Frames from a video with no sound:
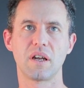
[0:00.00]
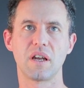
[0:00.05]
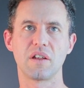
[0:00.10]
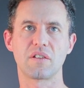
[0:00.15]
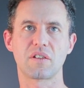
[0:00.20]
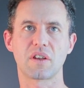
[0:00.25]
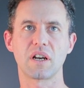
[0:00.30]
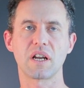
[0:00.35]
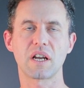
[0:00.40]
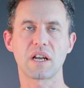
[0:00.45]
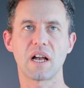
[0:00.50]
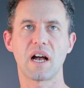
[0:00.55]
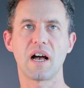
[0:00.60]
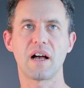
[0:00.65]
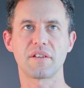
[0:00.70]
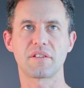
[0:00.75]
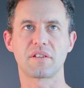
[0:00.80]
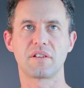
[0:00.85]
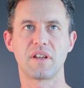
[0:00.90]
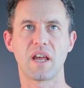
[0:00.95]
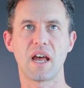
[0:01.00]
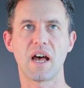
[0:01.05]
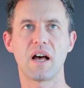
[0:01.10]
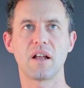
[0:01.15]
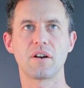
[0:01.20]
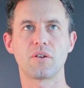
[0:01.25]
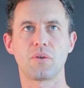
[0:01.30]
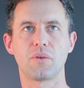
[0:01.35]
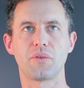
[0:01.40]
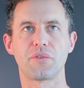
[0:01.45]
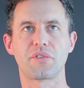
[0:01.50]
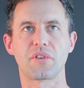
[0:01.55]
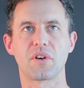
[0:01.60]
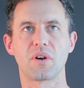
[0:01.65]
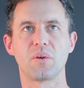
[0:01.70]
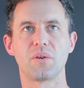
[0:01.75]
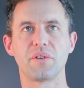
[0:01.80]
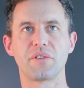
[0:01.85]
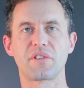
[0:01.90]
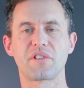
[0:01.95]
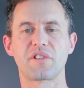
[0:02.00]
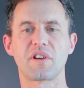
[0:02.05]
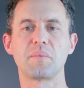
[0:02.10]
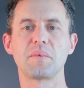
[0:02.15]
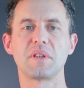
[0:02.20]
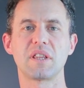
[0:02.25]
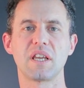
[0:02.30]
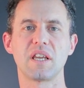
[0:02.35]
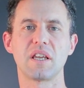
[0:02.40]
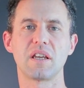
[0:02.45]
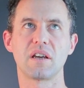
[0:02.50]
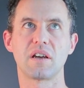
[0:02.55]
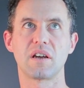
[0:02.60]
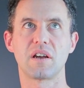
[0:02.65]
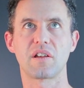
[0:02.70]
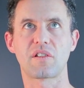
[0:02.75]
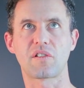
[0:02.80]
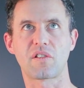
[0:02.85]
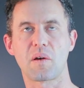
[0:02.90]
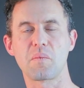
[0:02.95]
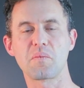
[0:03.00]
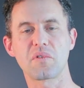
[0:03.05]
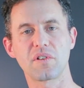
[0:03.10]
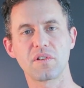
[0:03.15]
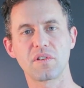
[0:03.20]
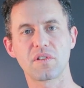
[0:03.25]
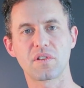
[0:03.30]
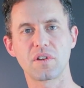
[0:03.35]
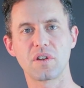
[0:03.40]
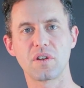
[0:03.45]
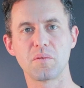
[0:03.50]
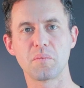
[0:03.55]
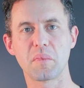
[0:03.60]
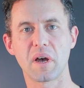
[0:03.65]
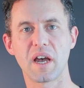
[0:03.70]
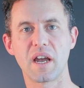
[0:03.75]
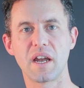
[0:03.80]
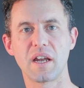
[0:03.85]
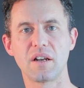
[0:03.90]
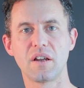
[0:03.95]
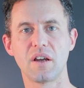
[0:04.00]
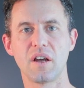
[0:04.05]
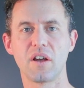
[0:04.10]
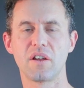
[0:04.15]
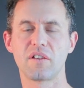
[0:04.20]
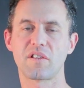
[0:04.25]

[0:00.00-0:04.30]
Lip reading: is going to cast doubt also on some of the assumptions that you made,